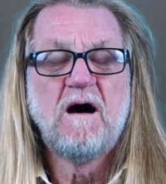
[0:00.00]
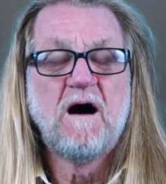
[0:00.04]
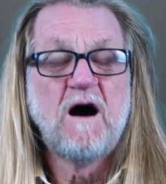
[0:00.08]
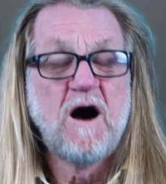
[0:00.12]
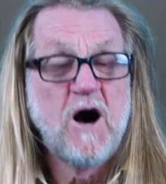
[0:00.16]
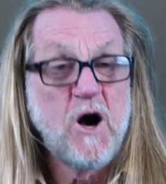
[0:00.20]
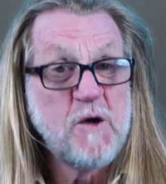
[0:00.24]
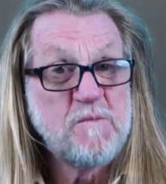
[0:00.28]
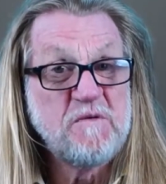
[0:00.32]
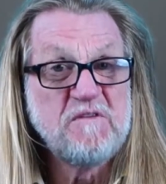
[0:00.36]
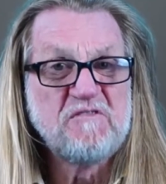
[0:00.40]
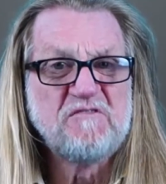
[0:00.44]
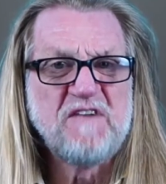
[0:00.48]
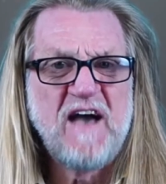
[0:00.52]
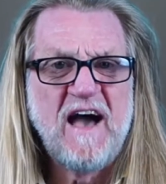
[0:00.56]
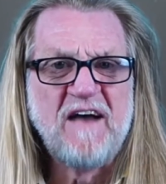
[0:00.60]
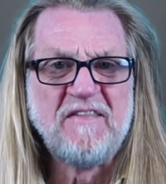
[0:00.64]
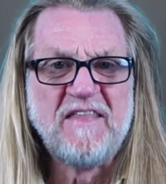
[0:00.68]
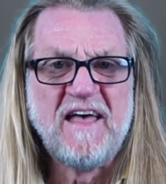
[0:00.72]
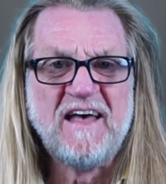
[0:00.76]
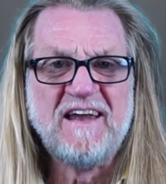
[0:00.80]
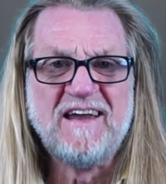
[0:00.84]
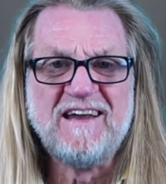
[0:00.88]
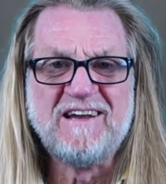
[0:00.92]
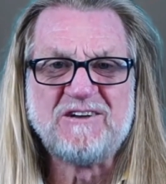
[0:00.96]
Hope you found
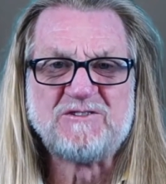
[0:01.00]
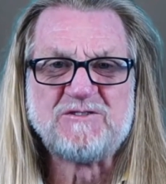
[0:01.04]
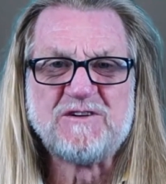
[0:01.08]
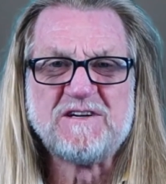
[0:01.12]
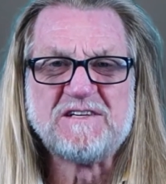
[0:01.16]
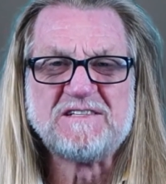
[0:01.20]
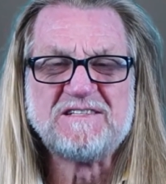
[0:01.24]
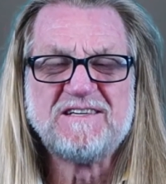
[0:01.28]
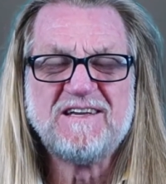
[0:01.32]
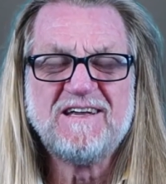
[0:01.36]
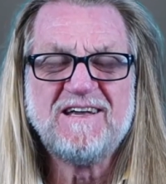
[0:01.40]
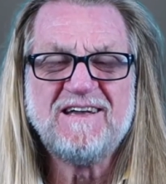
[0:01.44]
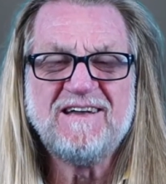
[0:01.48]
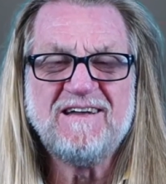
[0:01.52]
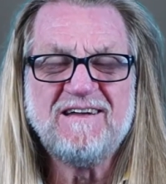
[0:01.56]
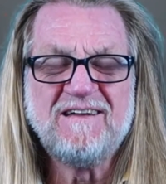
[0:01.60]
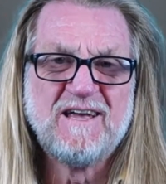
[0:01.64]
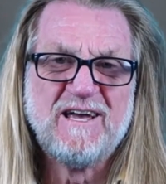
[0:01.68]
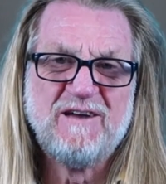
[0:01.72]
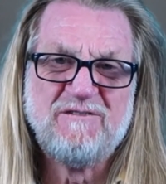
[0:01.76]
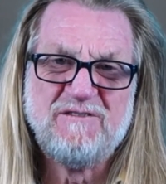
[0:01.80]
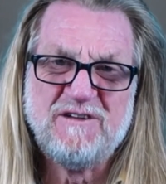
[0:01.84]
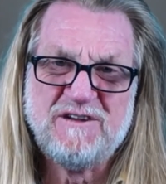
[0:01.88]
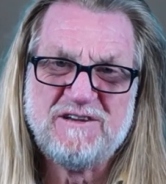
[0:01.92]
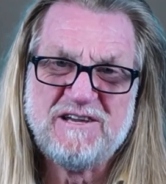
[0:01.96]
that interesting.
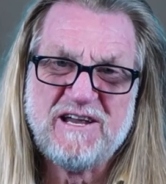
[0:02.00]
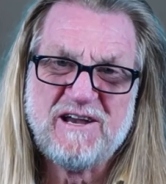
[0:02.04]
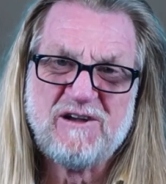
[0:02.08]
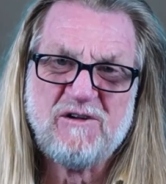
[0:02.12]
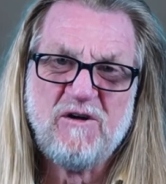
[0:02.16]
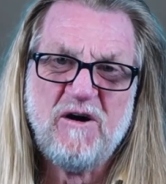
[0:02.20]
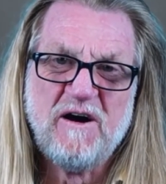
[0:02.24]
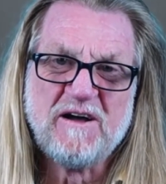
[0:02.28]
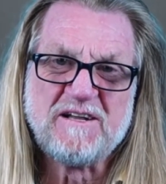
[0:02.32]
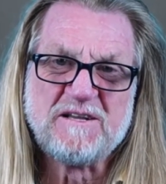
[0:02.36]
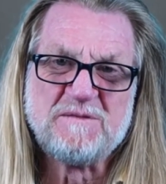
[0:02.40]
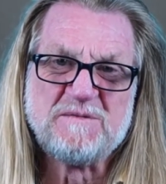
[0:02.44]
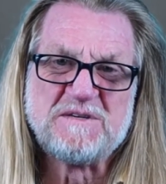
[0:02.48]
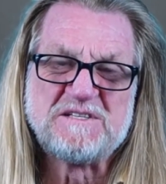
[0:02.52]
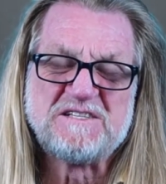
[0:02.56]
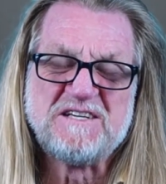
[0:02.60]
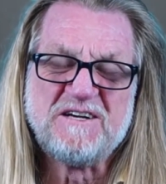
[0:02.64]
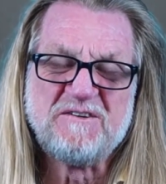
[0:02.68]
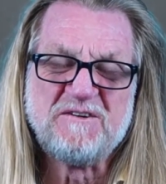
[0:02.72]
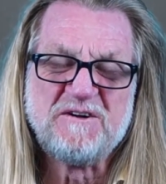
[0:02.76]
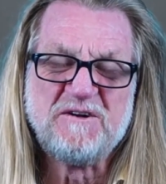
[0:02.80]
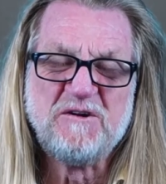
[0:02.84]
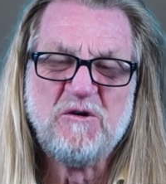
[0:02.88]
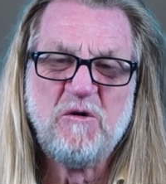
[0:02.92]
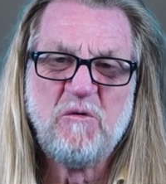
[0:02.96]
If you did like the
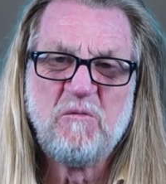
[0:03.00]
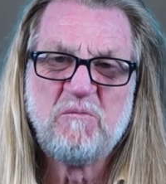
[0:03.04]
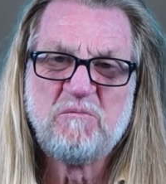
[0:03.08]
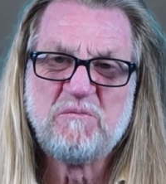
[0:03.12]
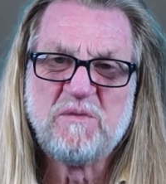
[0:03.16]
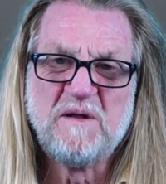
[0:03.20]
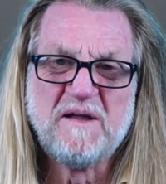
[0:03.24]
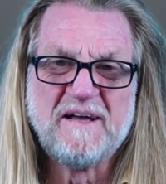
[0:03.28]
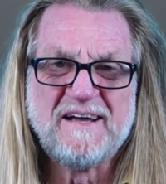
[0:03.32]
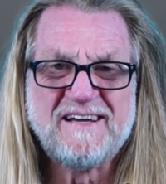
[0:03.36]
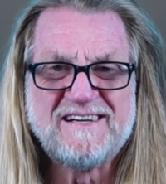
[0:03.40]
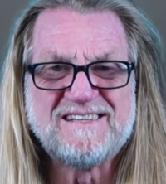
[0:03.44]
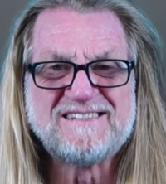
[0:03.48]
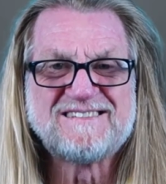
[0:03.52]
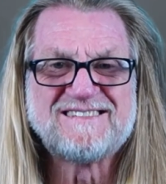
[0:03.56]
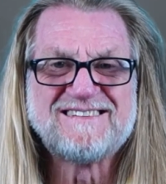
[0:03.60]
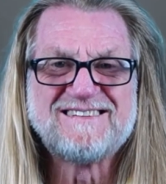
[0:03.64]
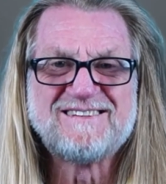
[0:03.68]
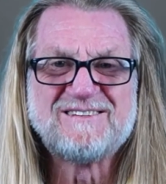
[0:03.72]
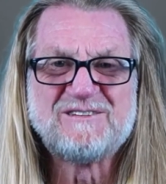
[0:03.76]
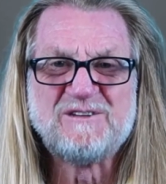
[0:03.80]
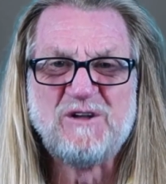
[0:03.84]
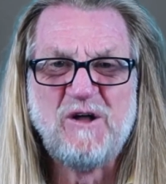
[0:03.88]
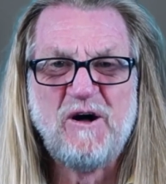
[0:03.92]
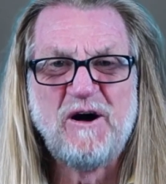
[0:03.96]
material, please
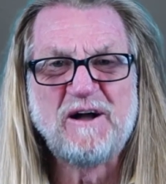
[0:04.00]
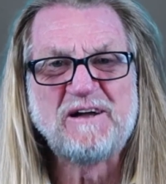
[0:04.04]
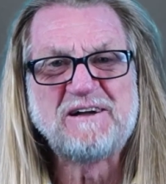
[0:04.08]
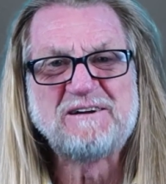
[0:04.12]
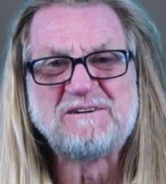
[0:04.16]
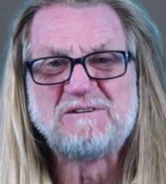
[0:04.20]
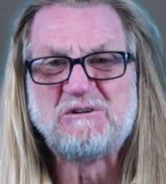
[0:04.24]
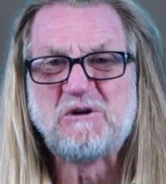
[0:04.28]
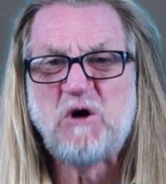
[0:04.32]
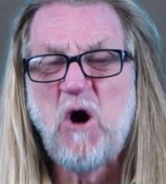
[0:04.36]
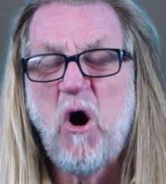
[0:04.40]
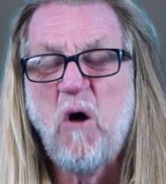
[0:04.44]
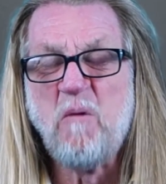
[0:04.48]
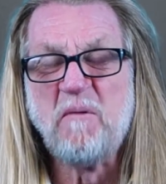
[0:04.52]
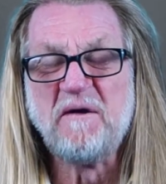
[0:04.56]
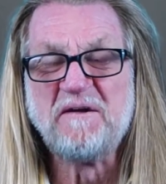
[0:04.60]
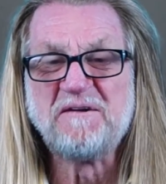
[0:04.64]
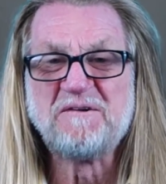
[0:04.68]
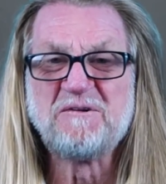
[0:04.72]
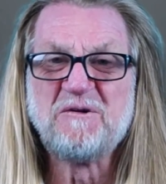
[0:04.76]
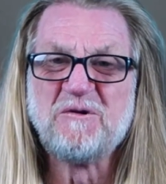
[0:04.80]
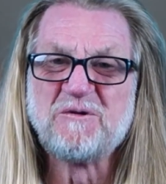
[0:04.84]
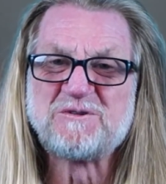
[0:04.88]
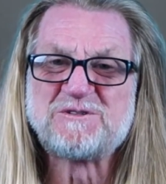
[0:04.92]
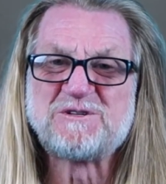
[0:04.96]
like,
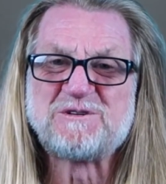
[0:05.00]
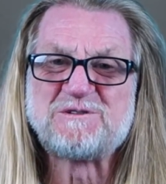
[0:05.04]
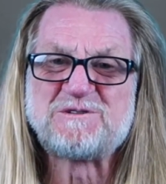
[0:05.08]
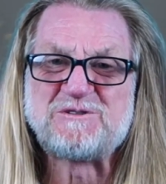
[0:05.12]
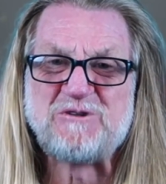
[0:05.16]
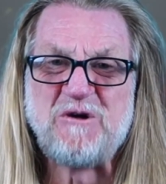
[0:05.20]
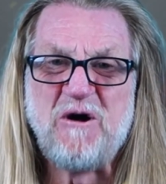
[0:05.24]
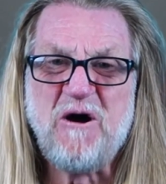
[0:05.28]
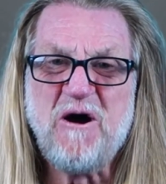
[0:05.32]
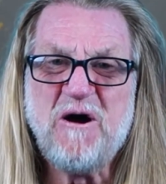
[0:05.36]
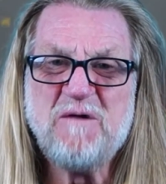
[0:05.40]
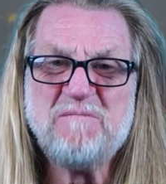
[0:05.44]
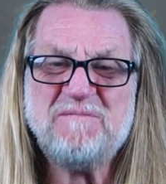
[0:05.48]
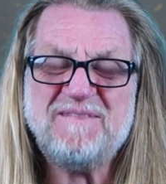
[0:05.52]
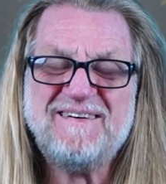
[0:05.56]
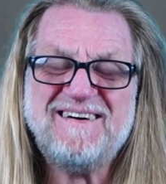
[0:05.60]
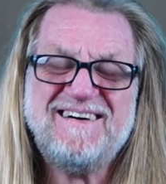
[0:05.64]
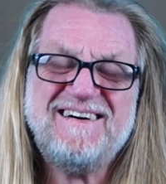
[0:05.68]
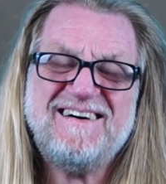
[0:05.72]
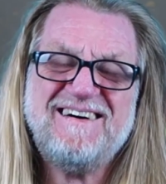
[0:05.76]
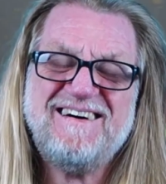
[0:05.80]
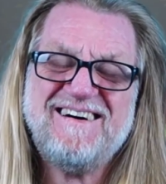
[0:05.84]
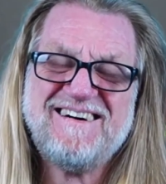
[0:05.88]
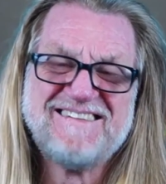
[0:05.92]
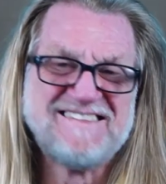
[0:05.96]
comment or subscribe.
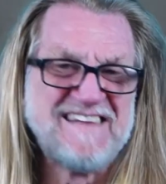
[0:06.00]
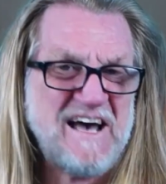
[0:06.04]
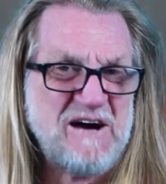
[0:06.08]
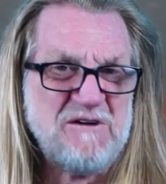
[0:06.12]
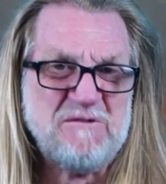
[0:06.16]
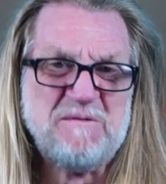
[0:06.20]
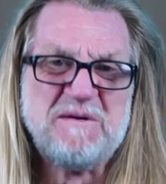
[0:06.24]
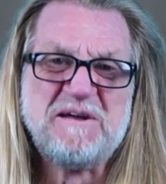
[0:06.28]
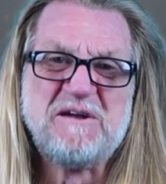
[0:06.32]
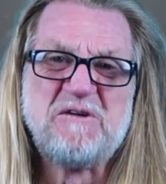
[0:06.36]
That would be